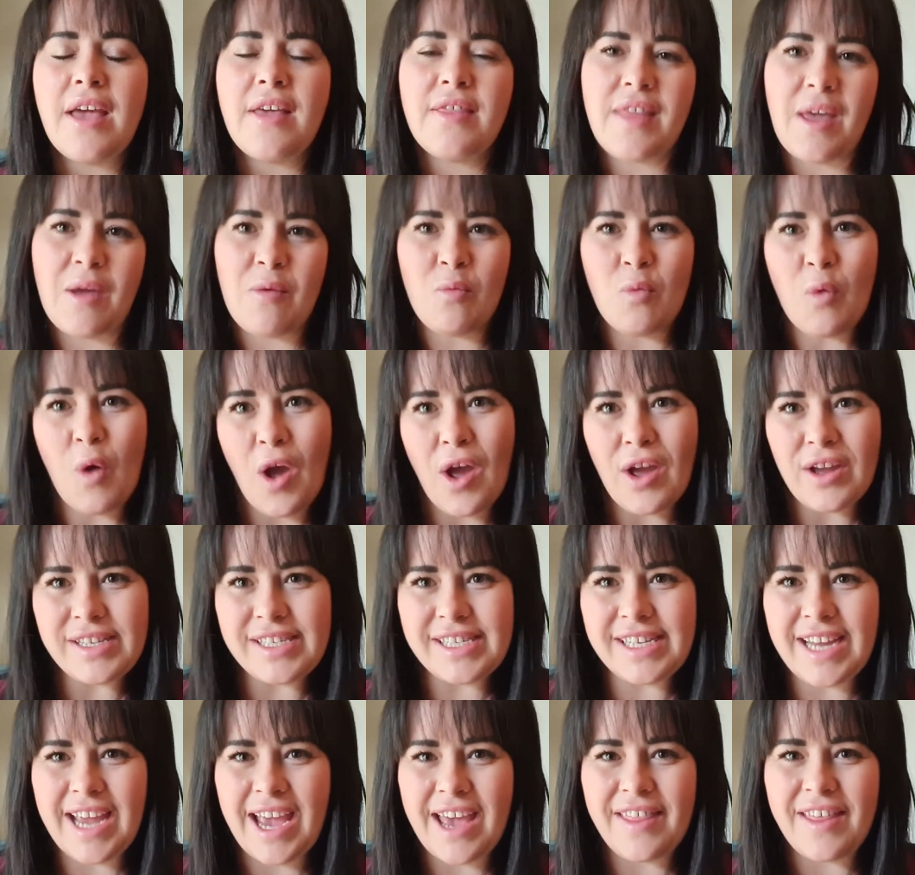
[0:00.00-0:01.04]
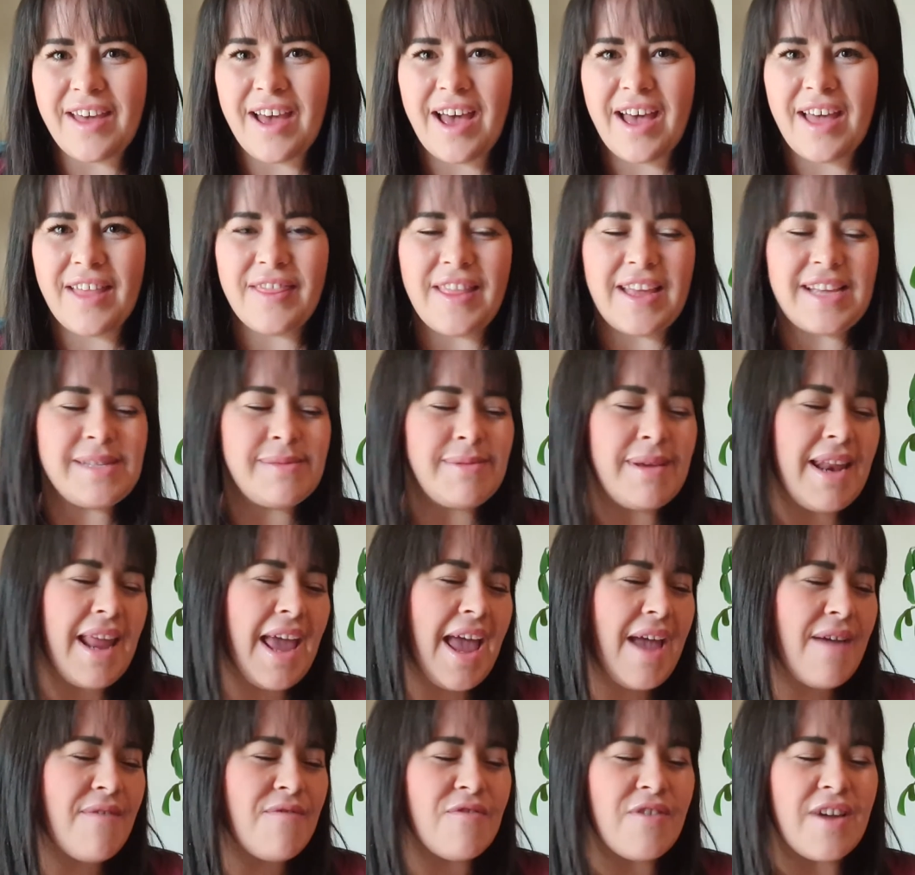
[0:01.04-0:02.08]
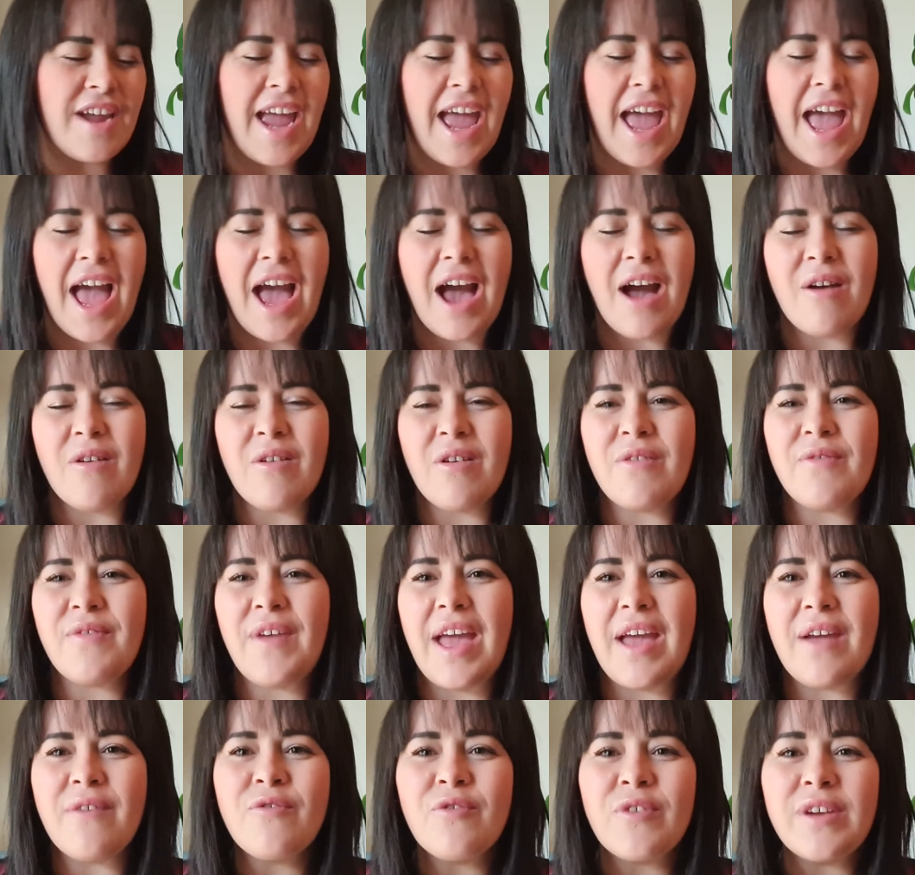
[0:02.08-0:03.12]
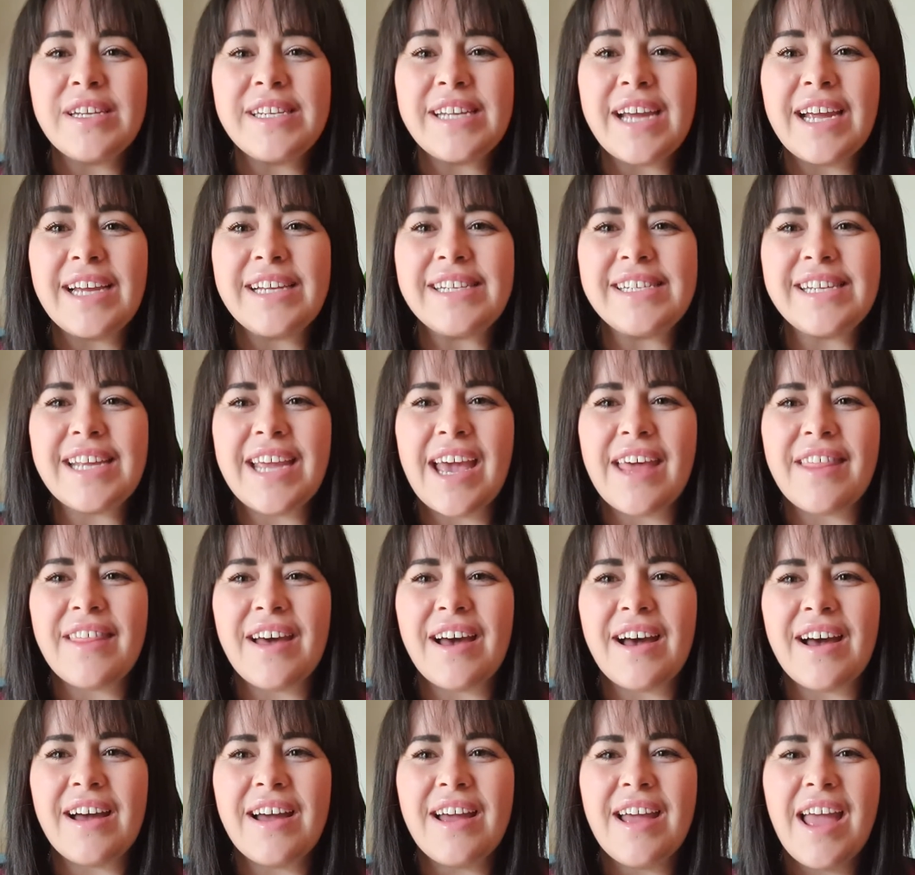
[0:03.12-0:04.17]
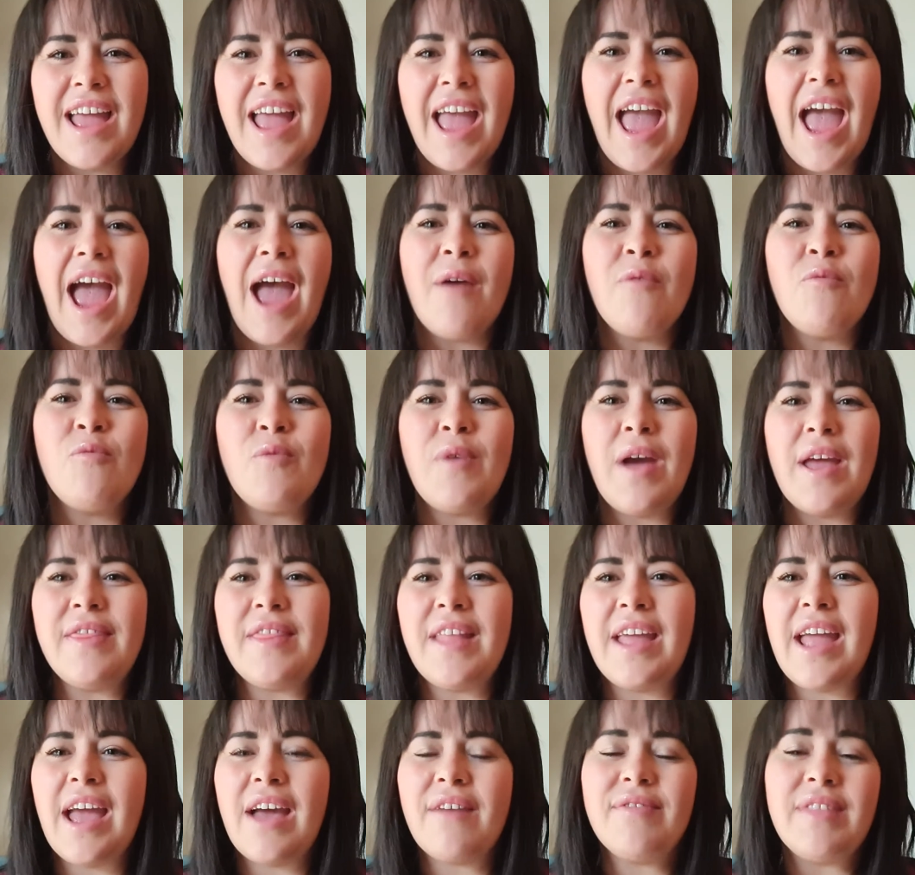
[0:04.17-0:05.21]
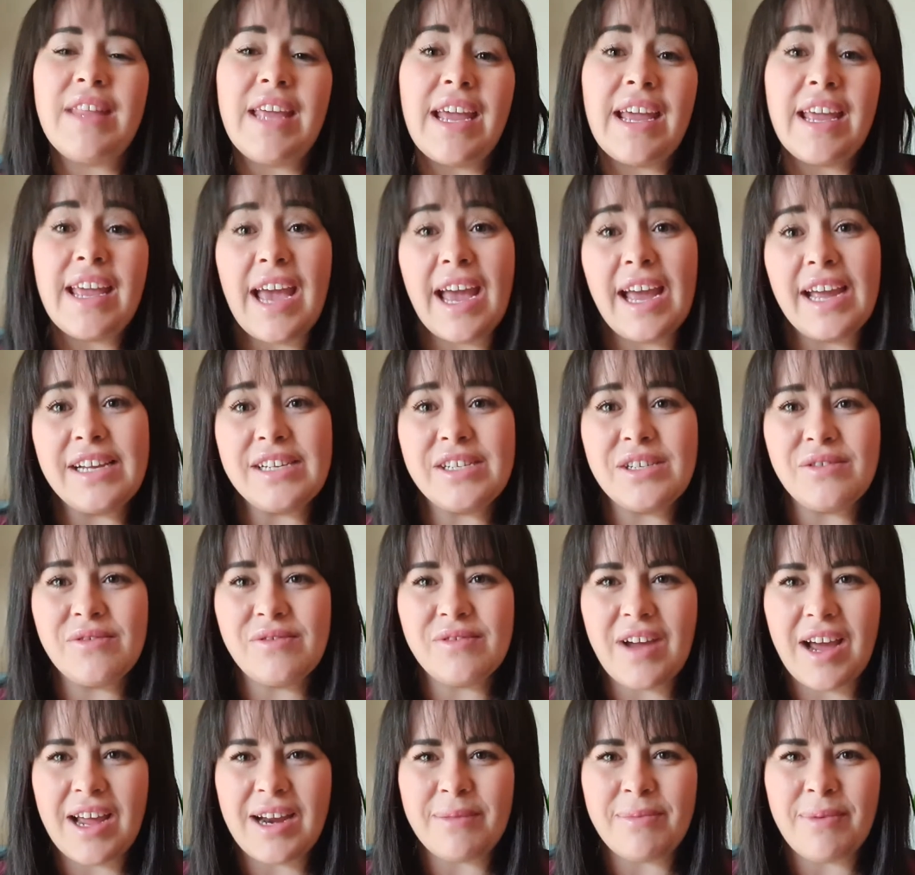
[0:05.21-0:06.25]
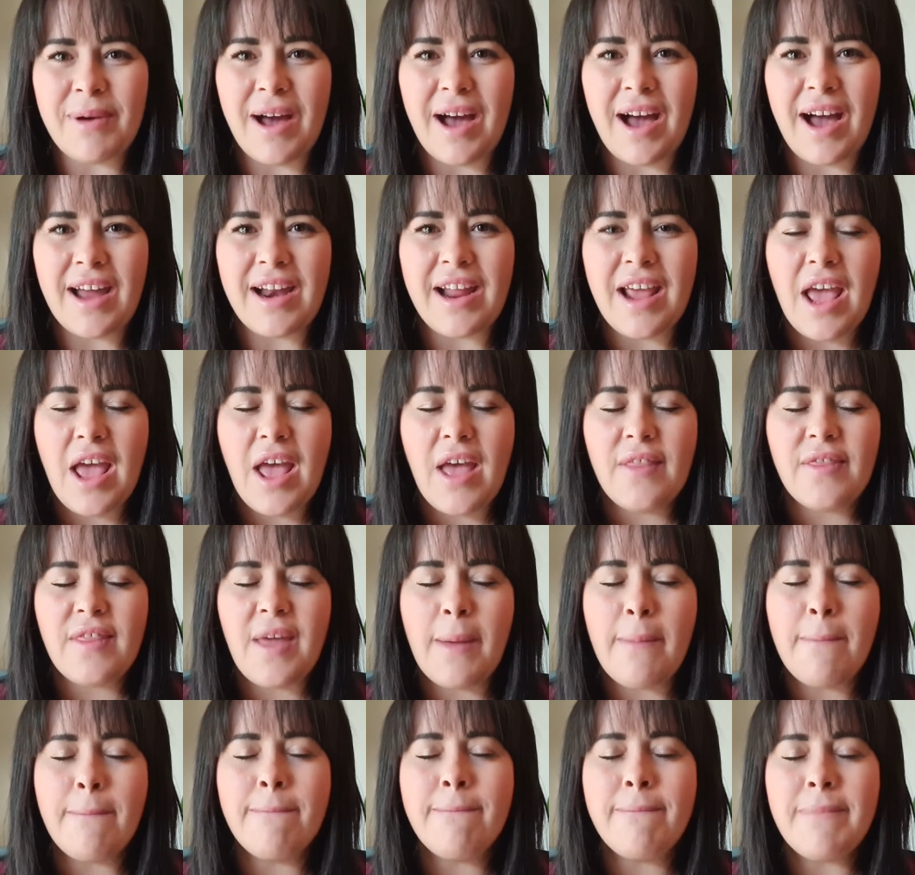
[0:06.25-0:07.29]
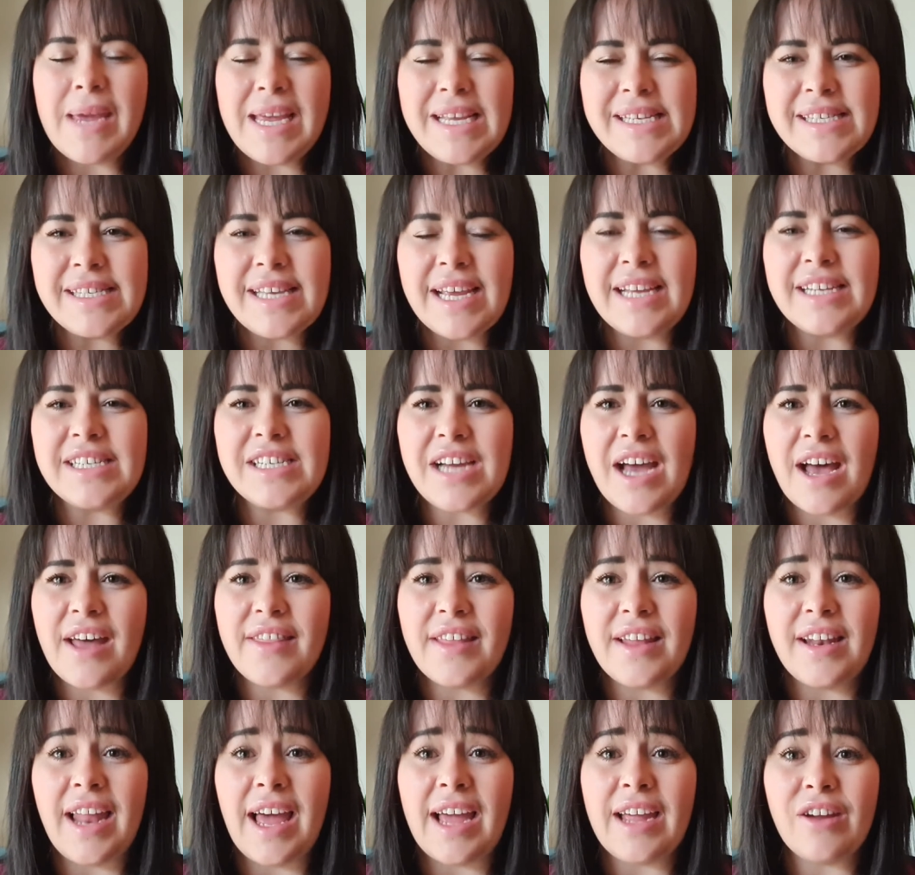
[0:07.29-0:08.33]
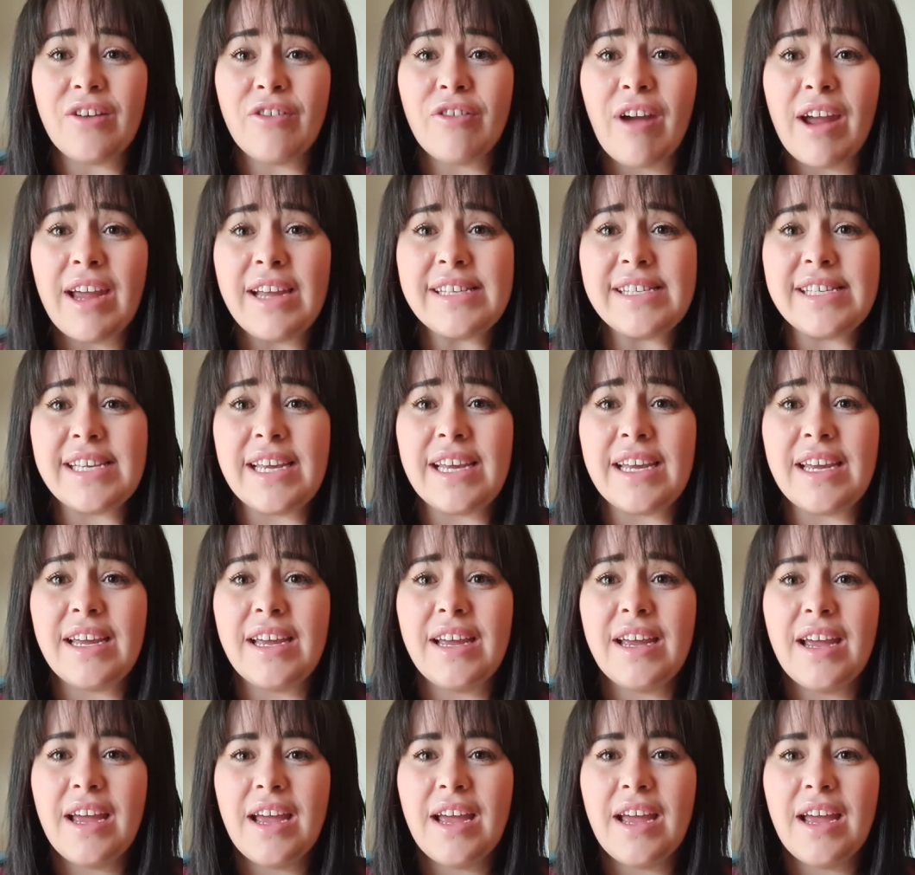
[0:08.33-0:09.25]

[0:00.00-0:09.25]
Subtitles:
They work together, they spend every hour of every day together, and when they have the occasional night apart, they miss each other like crazy.